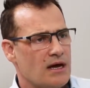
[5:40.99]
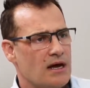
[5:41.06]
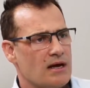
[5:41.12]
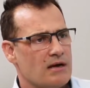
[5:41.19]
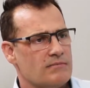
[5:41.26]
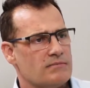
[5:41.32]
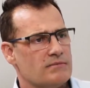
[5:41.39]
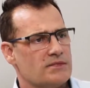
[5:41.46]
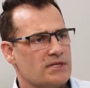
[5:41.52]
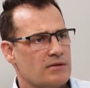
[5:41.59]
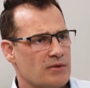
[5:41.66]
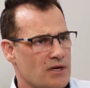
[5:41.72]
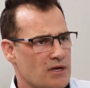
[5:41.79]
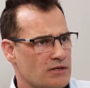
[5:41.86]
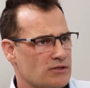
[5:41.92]

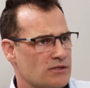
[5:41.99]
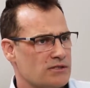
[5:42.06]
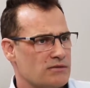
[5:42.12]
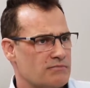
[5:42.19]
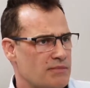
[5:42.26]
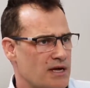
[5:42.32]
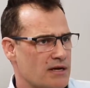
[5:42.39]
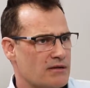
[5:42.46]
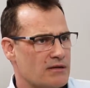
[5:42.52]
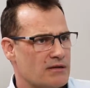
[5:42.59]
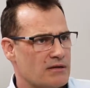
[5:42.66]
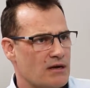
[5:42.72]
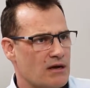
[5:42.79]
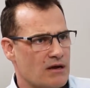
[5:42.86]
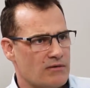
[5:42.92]
Some countries are better
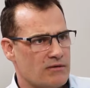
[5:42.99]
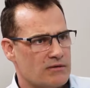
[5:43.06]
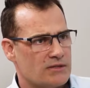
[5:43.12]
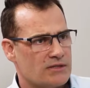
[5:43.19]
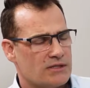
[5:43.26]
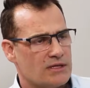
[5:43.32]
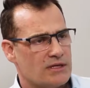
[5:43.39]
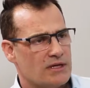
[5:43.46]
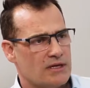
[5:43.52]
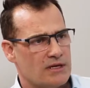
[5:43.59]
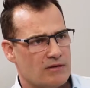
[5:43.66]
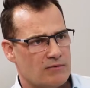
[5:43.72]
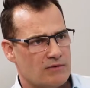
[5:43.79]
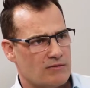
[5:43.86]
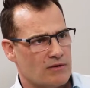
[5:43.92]
than others. You
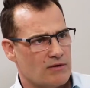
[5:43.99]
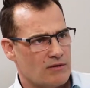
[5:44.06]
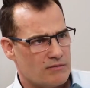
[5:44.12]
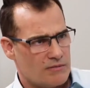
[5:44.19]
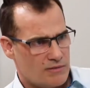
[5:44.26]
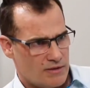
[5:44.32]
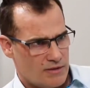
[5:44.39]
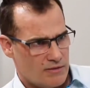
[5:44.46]
know, we've got,